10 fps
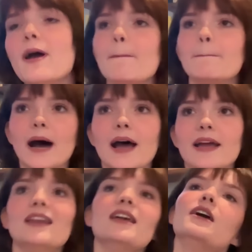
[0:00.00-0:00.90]

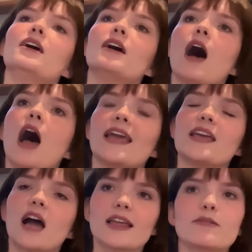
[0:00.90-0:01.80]
But I,
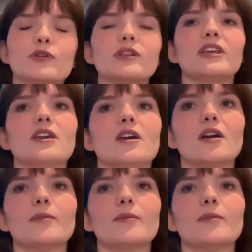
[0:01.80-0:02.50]
I really